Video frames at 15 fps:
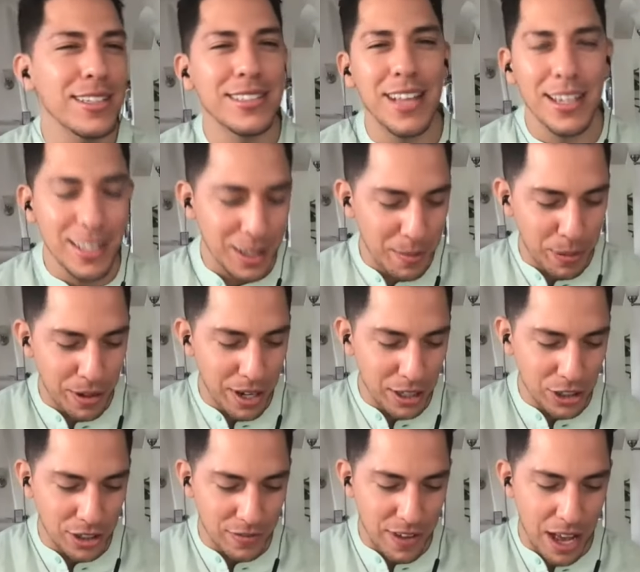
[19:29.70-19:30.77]
executive
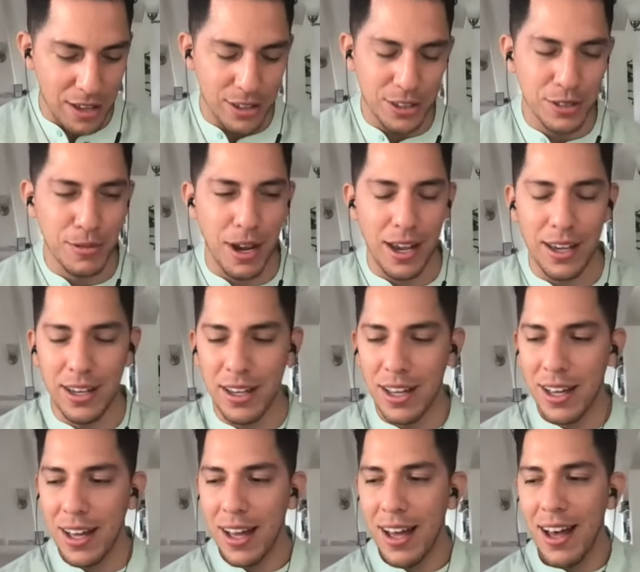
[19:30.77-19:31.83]
production values, right?
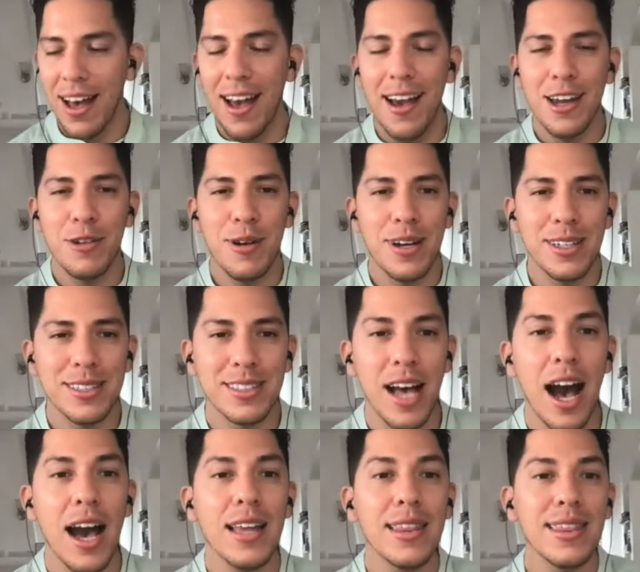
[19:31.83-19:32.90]
We're giving Anyways, you
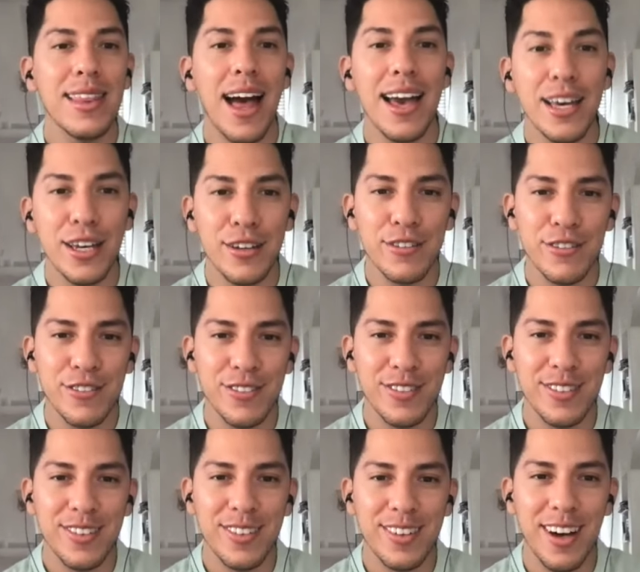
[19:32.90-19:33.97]
li- li- like, live
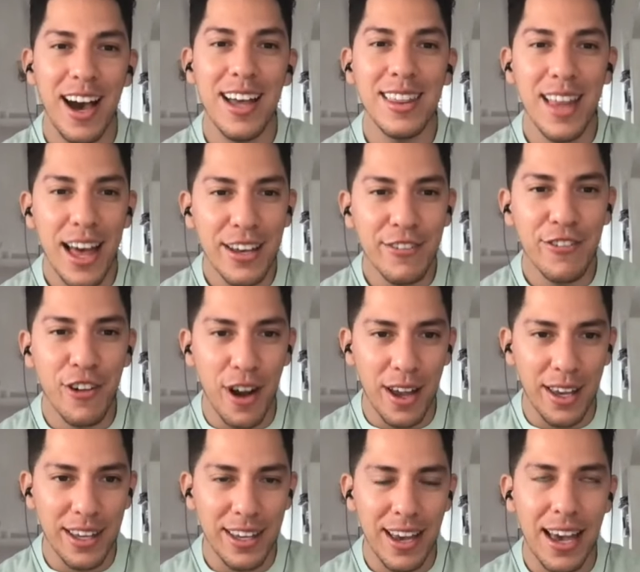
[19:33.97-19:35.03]
show. I like
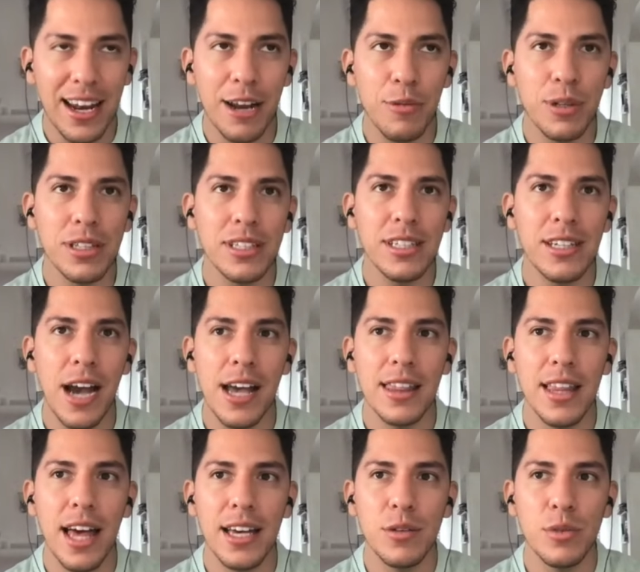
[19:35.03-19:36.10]
Frank, and I really I
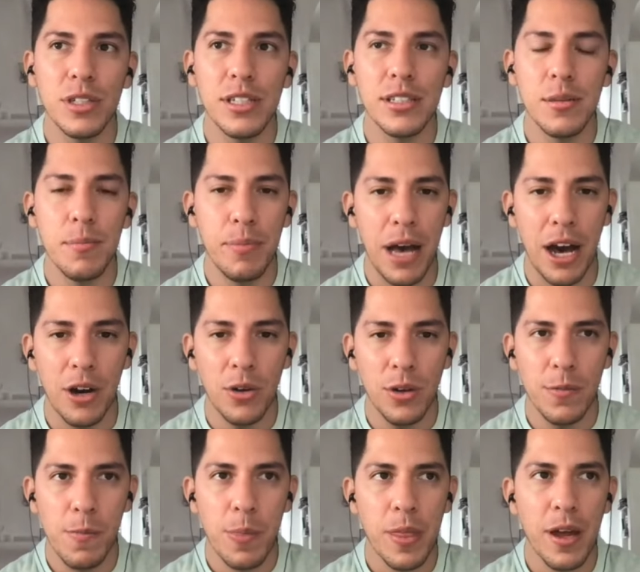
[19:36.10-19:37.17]
like what he's
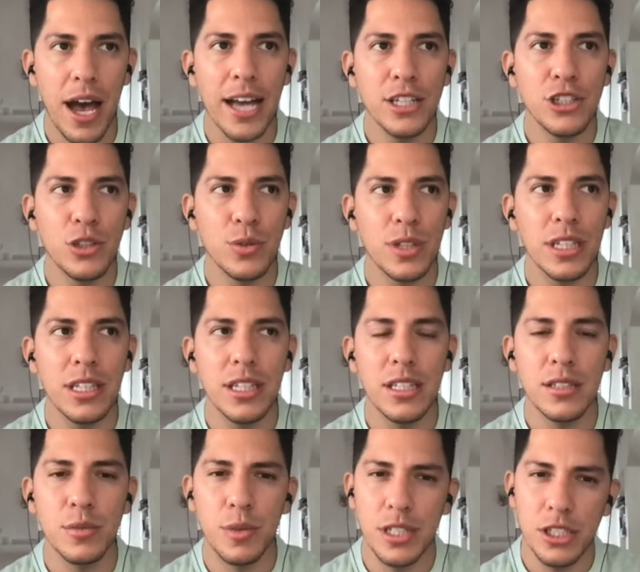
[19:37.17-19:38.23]
about. I do think
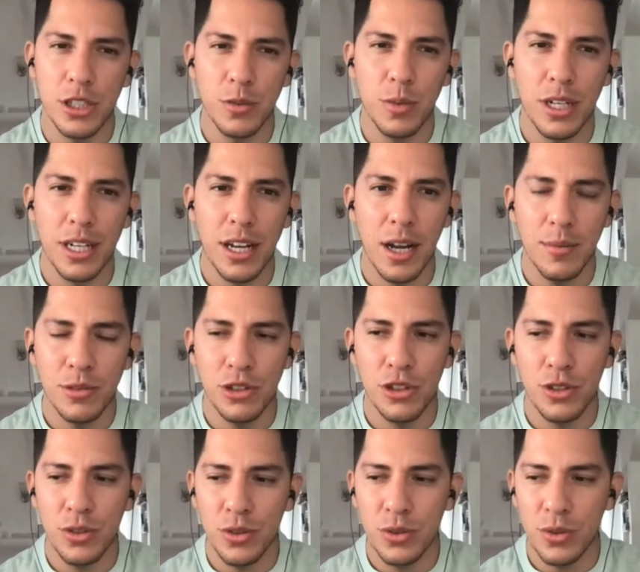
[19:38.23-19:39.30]
he's reaching when it comes
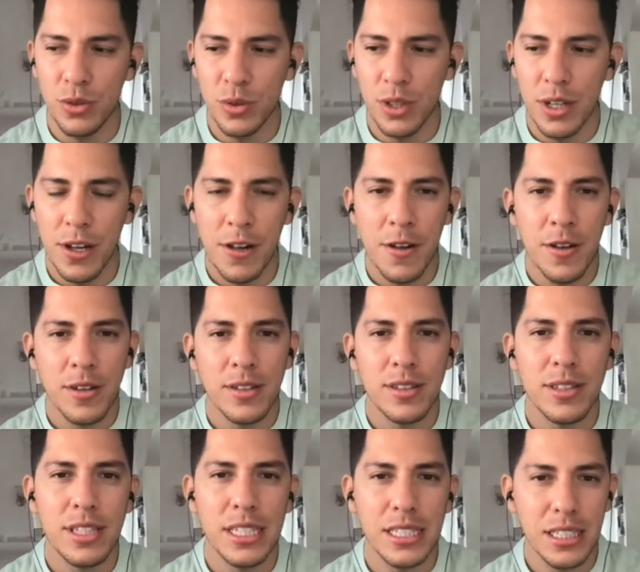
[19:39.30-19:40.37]
to
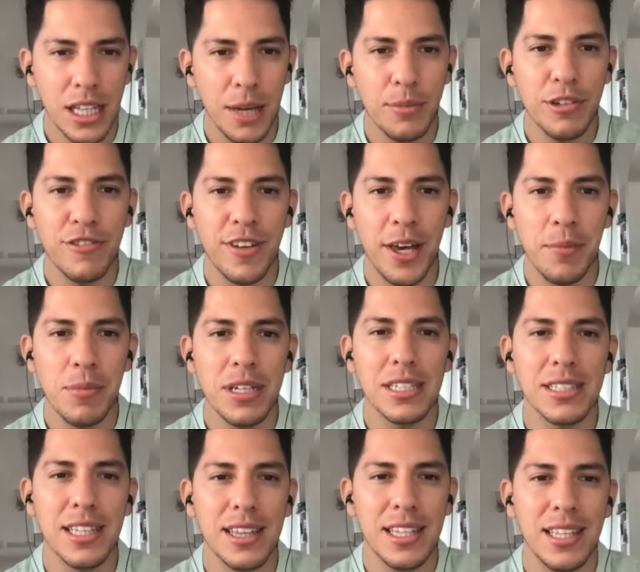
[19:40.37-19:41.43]
his claim to fame
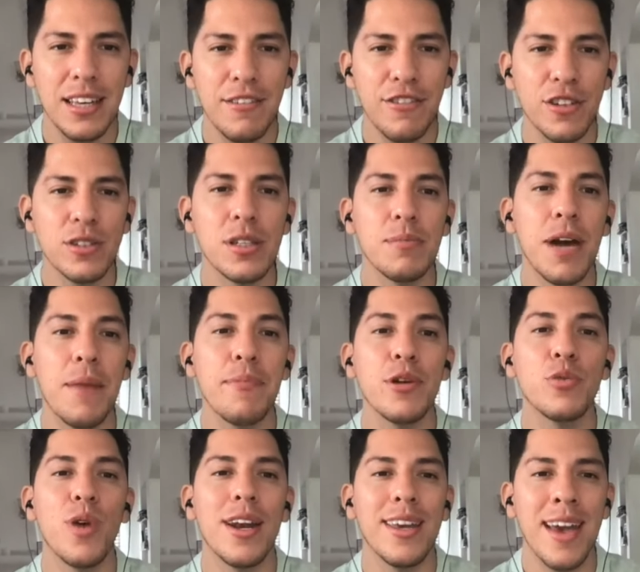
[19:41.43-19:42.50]
because I think he feels it might be
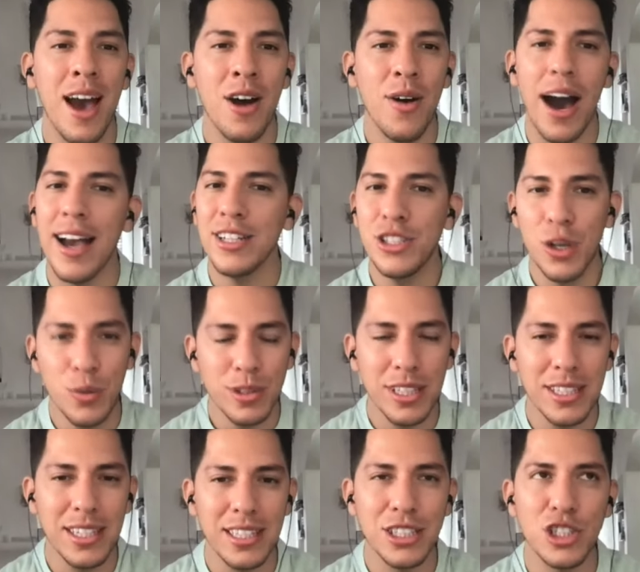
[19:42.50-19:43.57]
running out. I don't
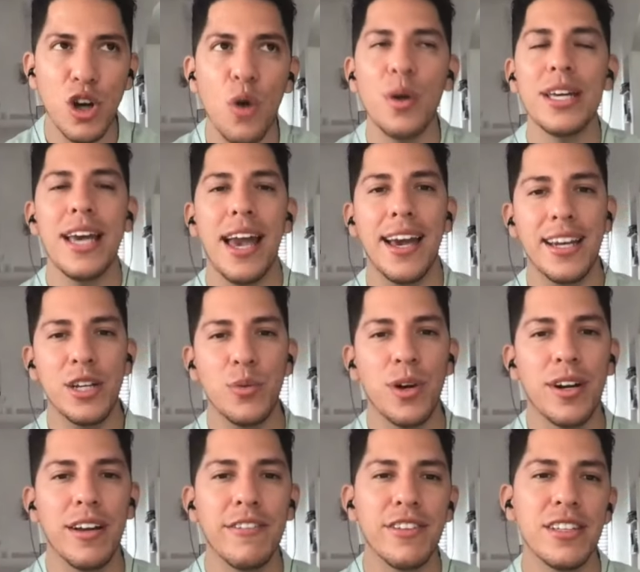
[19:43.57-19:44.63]
think it's going
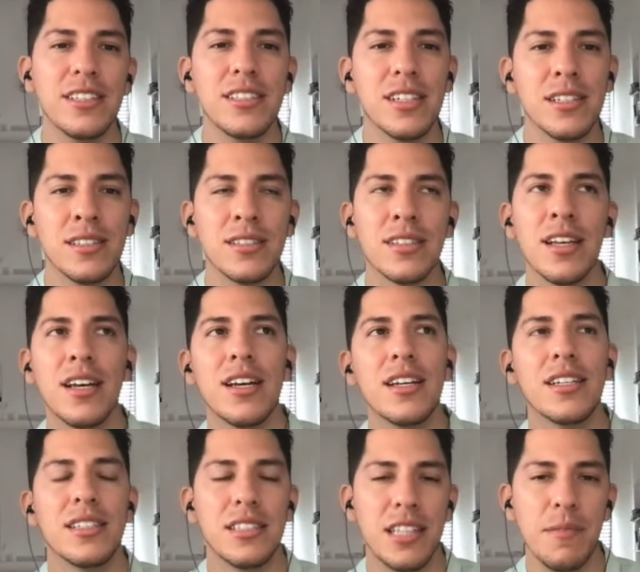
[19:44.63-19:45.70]
anywhere. If he just
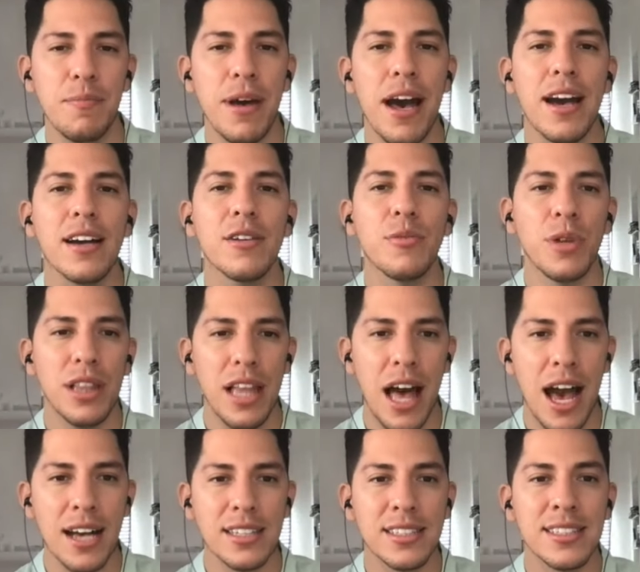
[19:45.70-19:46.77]
sit back,
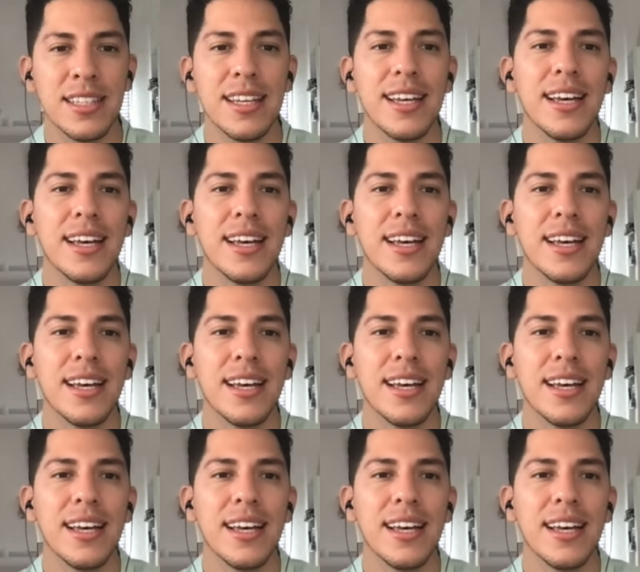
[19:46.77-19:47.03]
relax,